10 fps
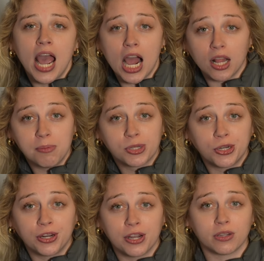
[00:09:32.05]
LM
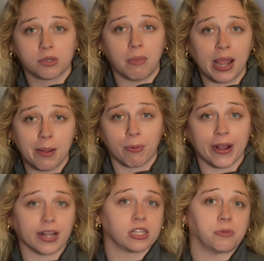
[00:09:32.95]
Studios might
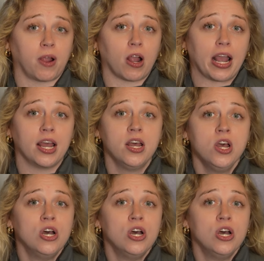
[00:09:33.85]
break its spirit.